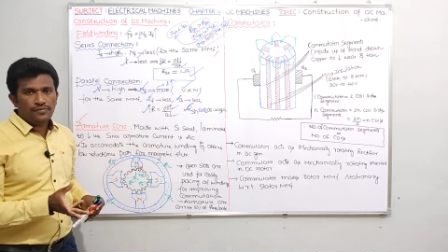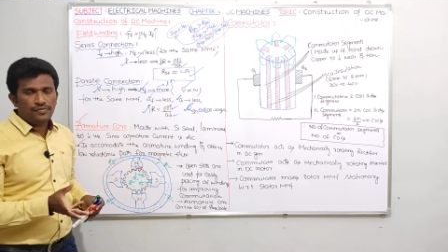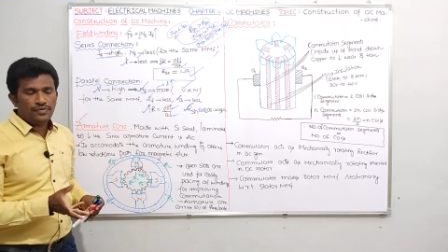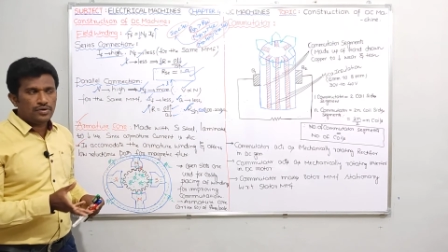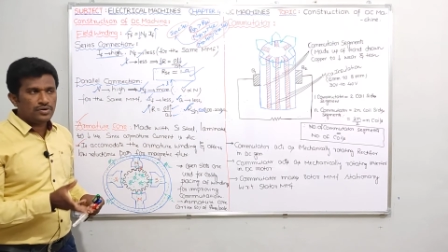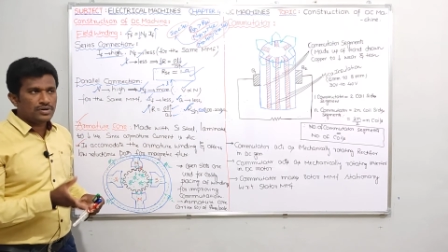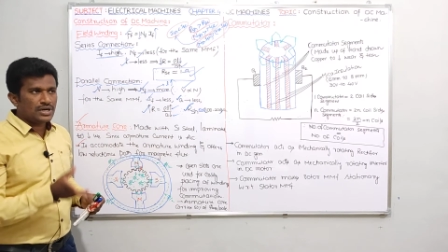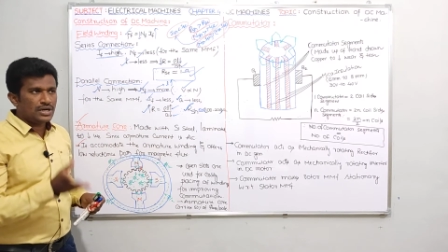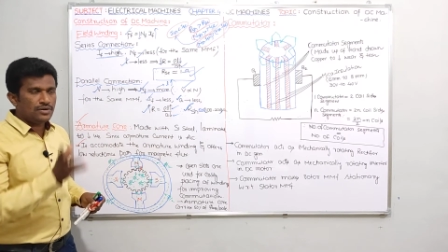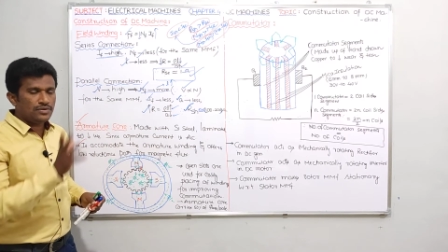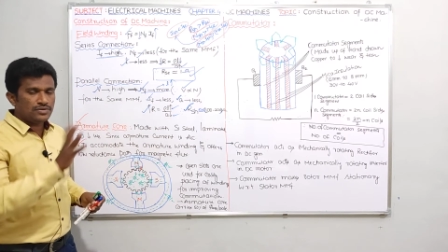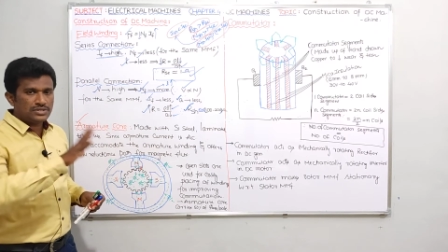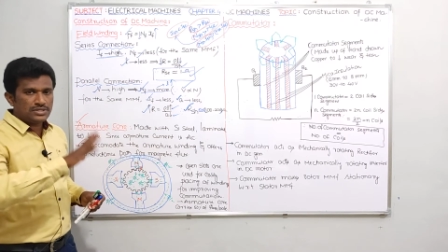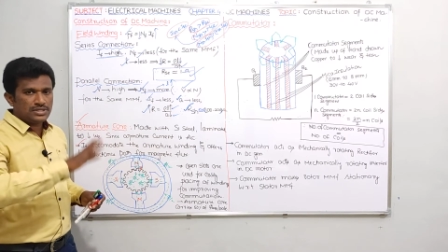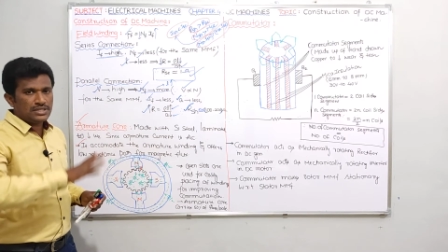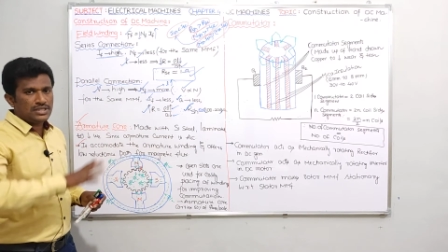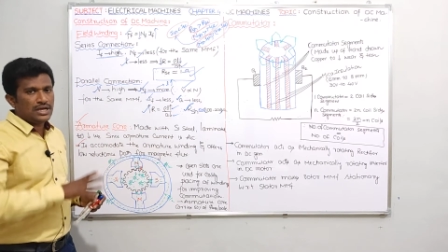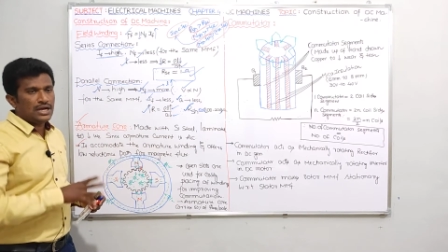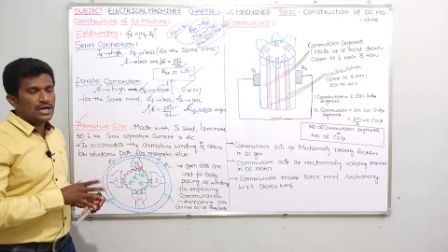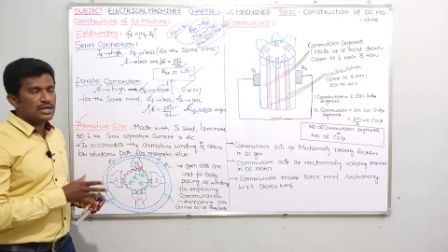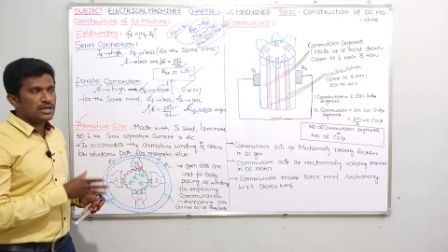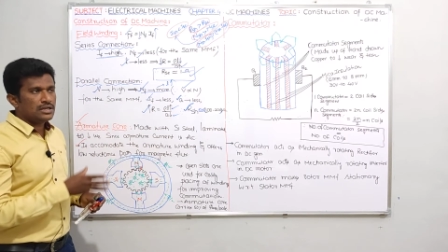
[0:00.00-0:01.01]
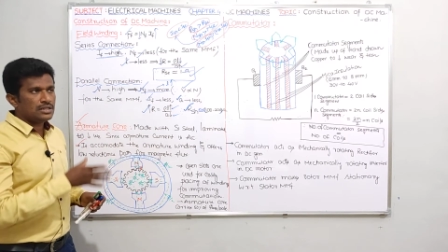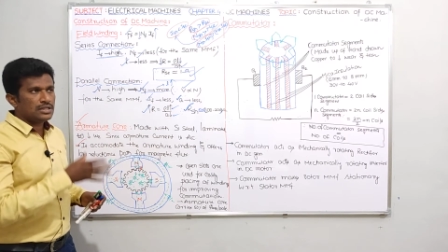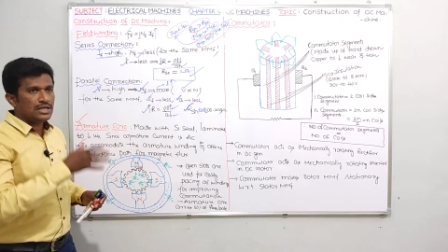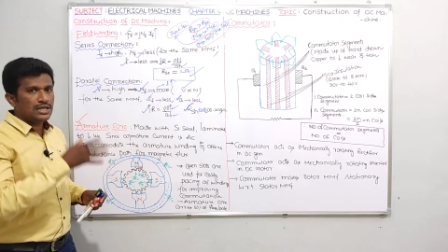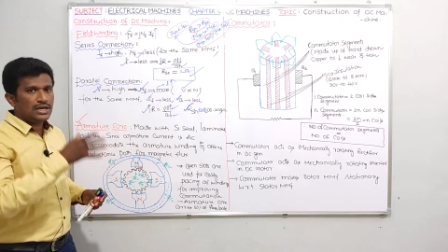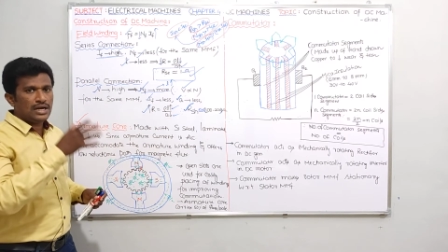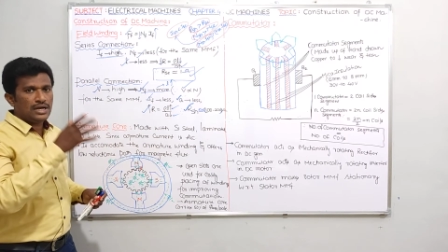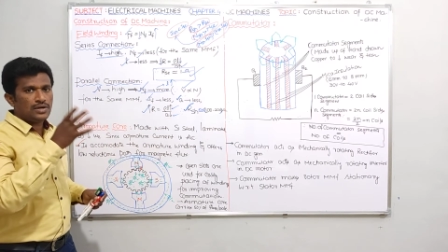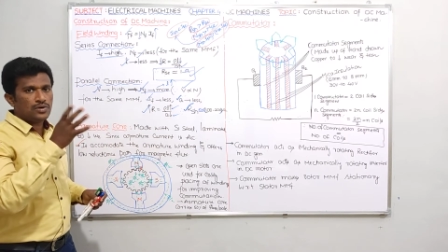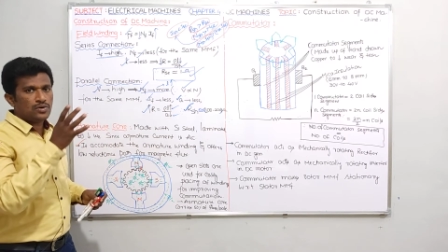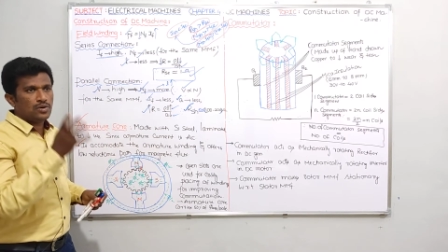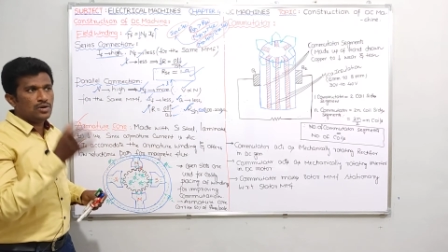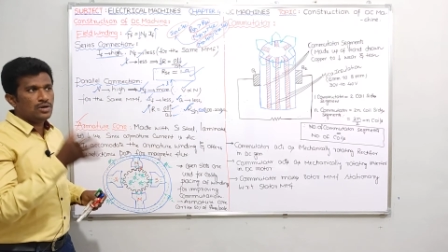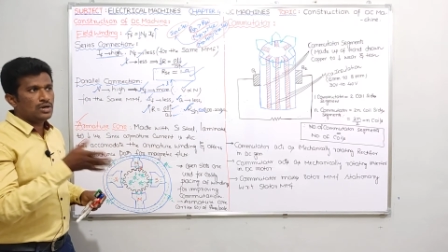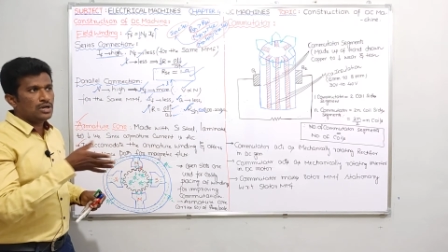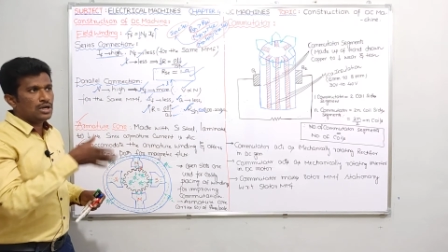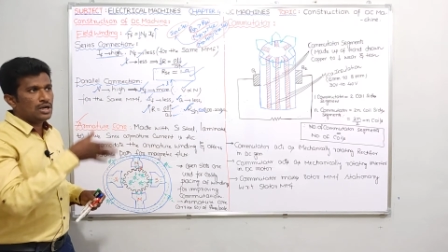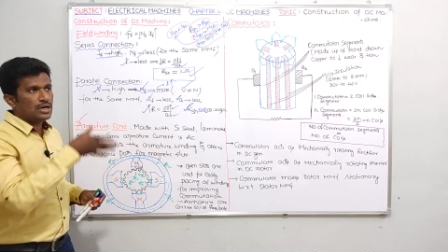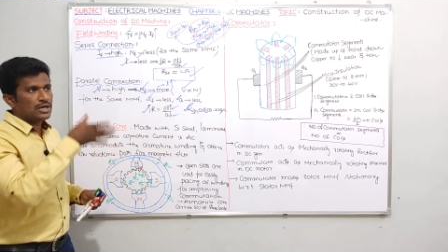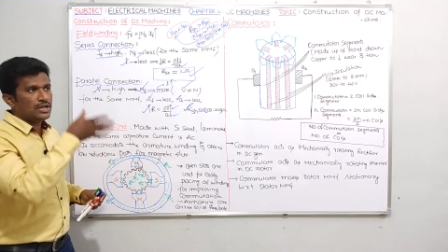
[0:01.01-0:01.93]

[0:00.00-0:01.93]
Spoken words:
If you try to see that, there I told